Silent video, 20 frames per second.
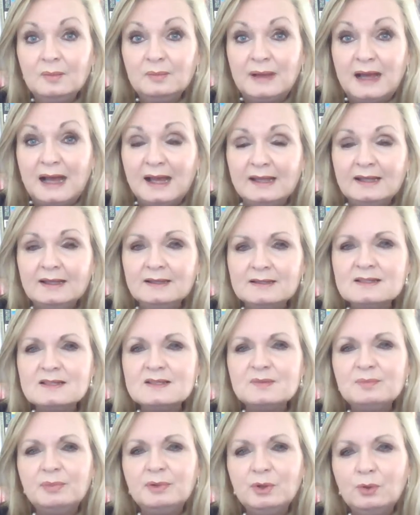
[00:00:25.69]
by
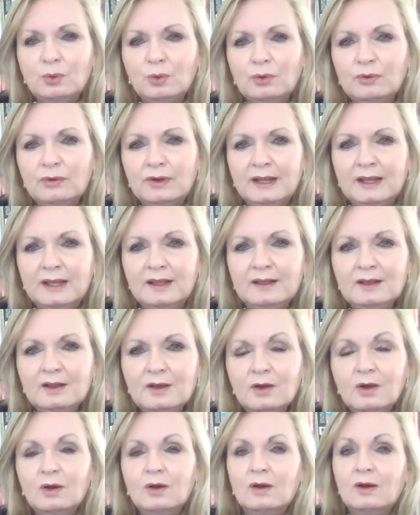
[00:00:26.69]
exploring